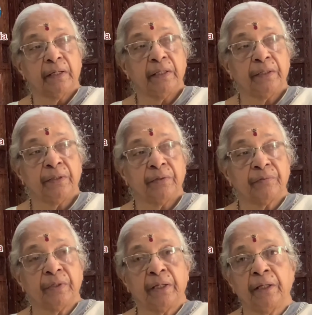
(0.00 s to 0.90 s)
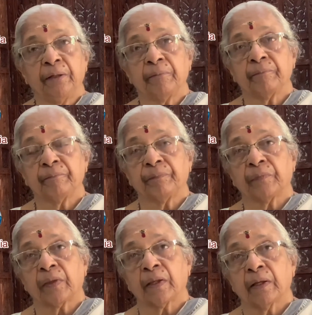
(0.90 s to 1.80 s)
It is the
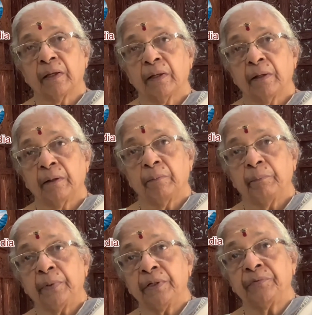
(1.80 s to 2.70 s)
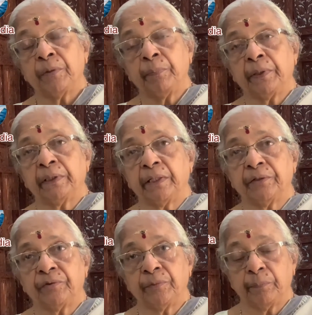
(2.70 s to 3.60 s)
principle that
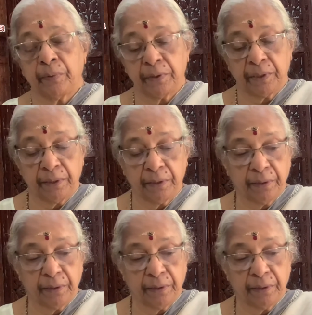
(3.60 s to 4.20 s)
is important.